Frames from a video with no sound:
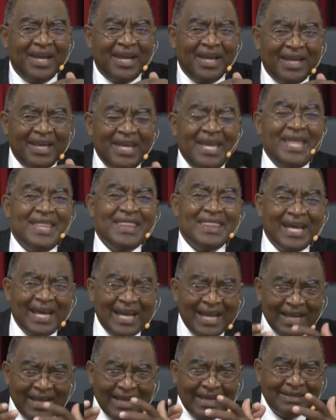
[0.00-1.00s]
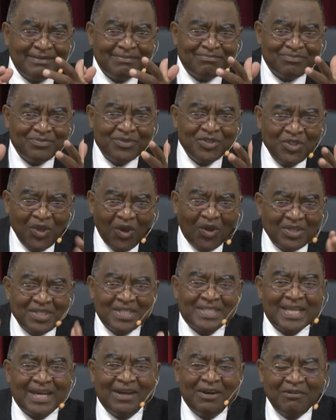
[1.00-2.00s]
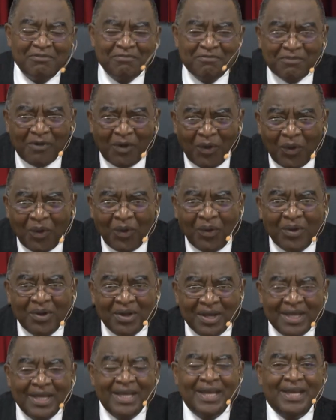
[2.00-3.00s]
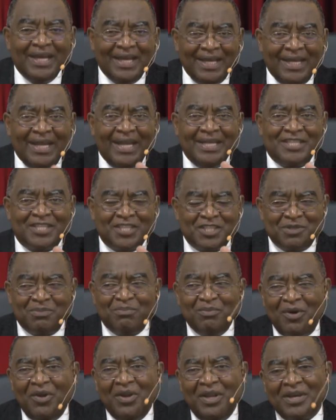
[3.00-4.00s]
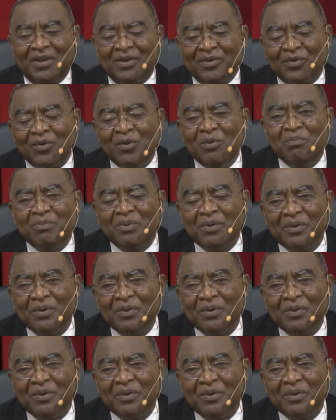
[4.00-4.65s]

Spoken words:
either yourself or in a smaller group